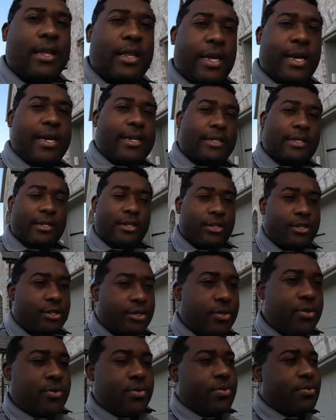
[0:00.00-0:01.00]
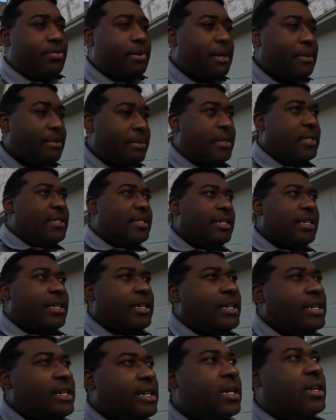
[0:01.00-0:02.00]
Things to do, people to
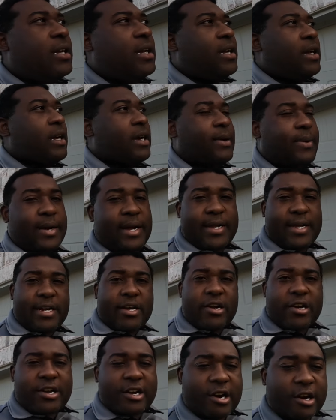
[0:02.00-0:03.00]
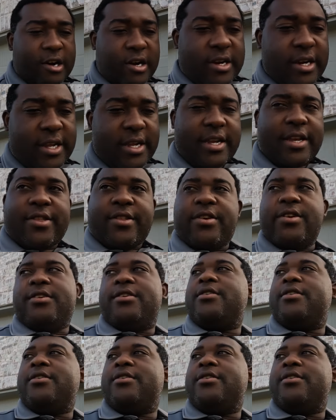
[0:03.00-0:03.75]
see. We gotta get our yard together.